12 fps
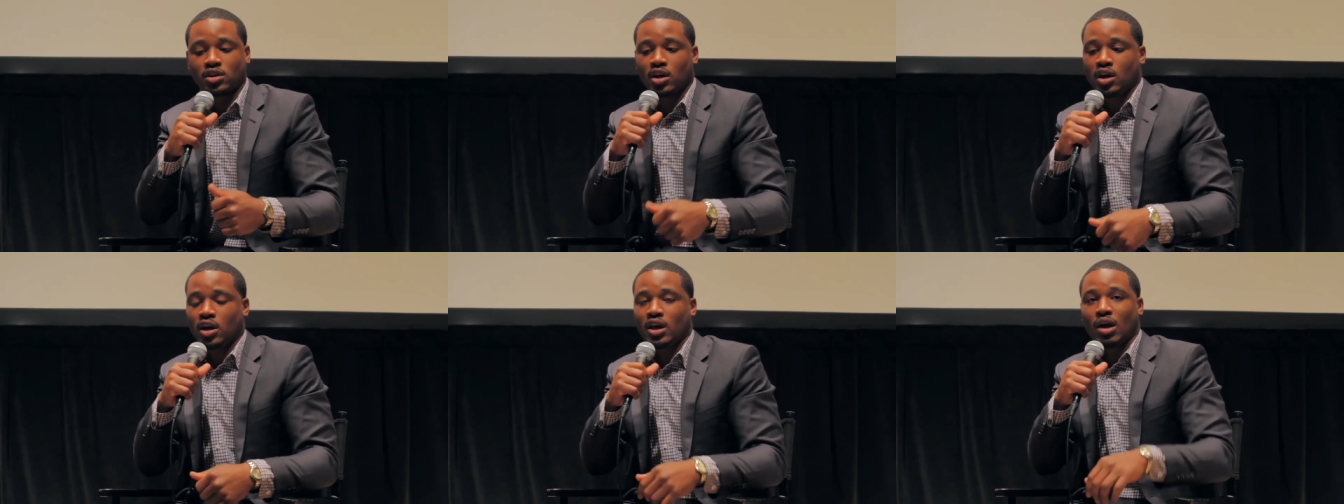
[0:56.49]

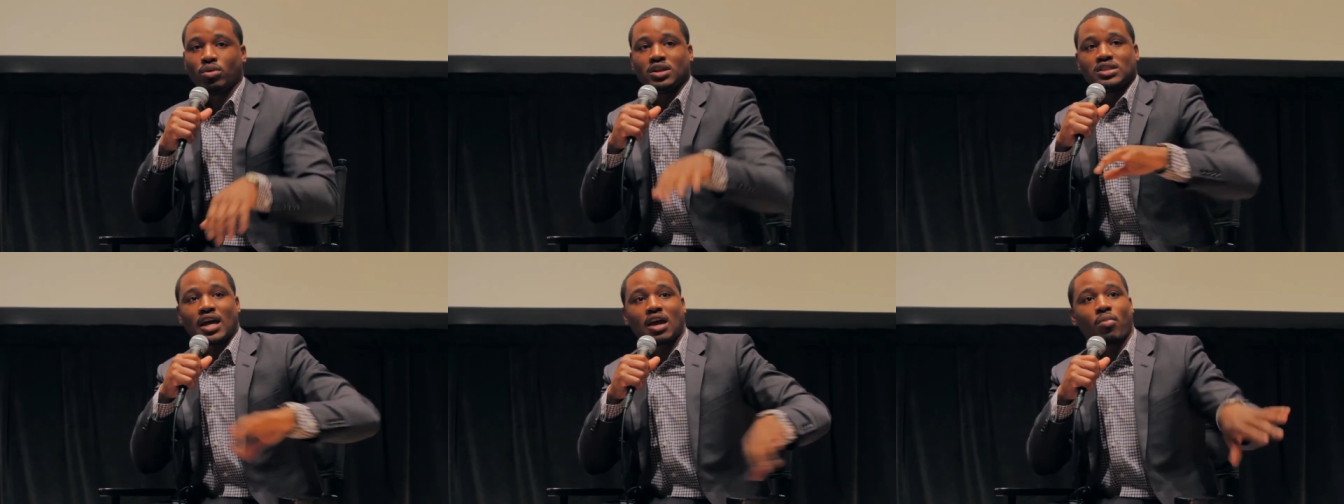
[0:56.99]
And they were
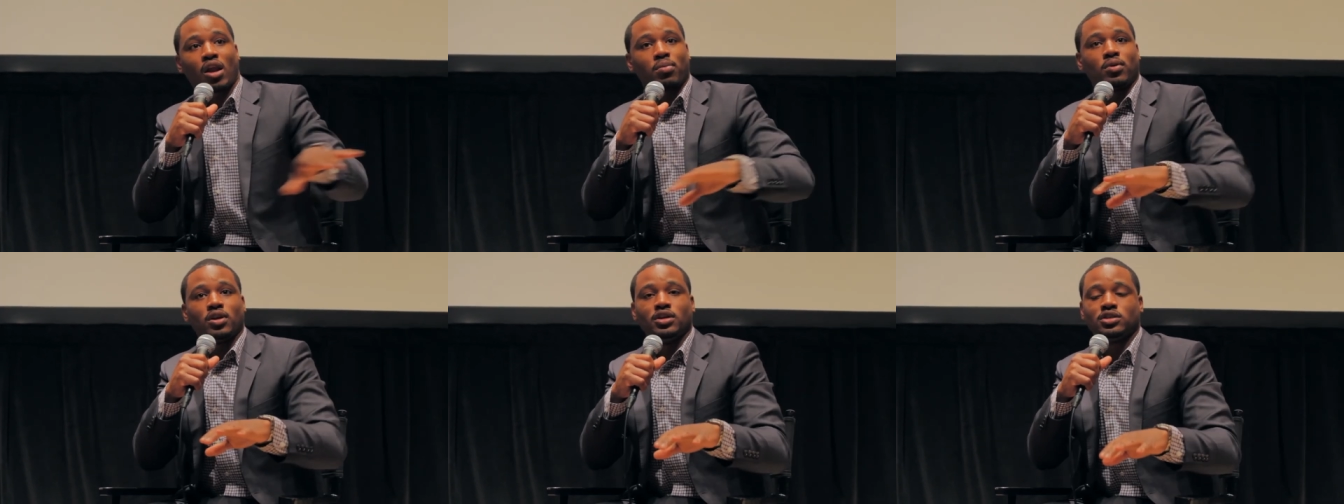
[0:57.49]
detained by the
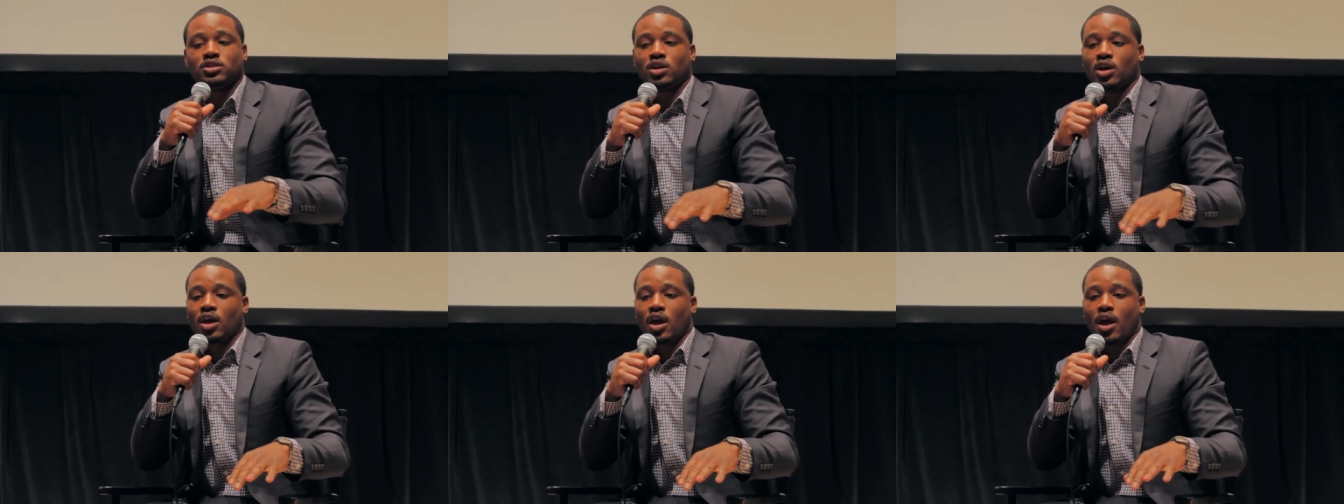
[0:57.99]
police,
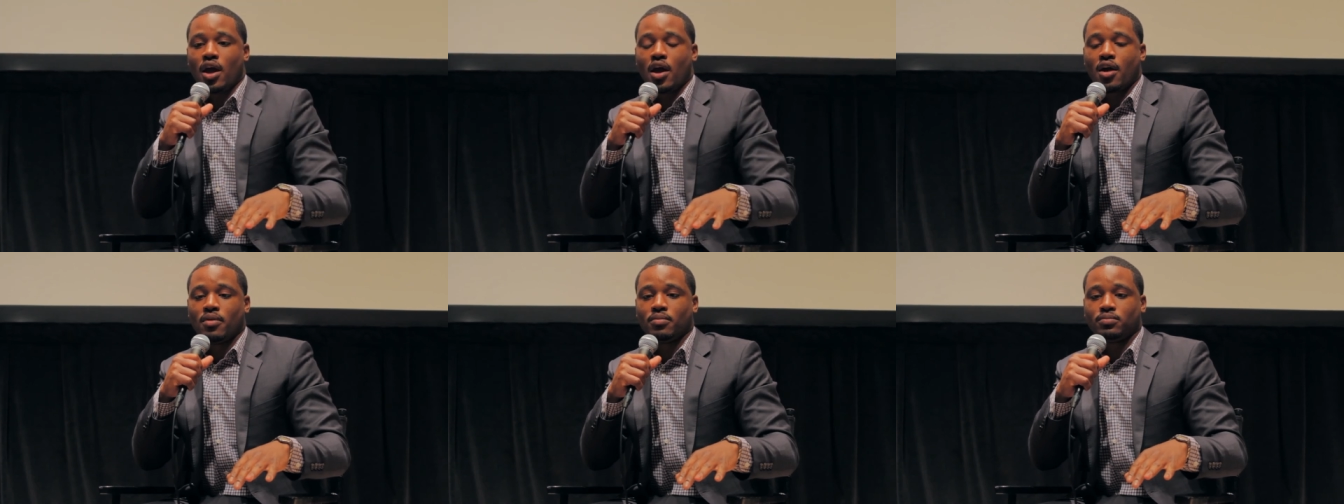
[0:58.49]

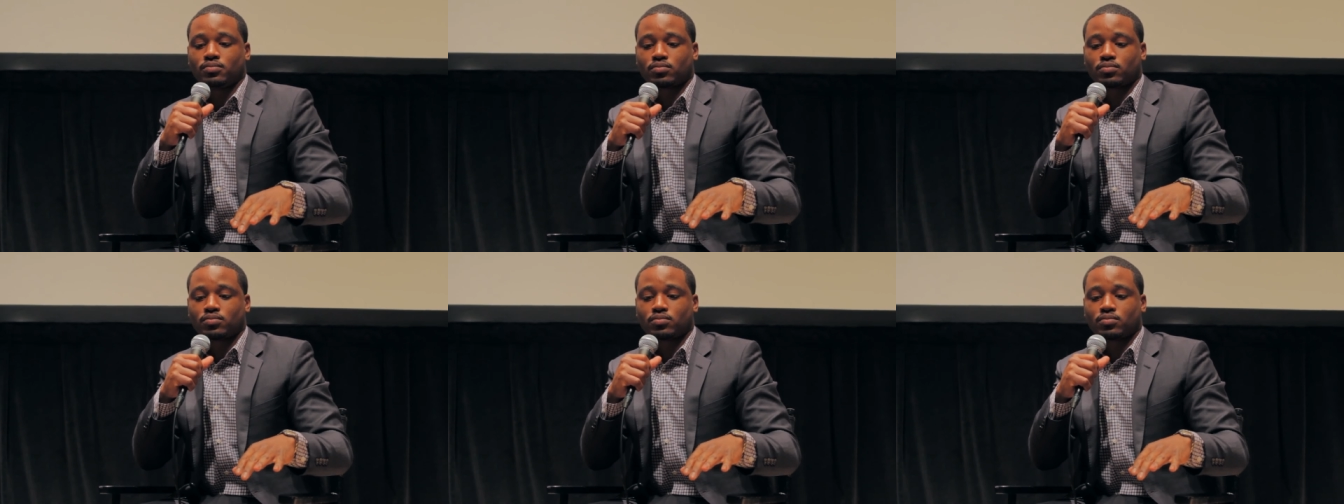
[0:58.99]
and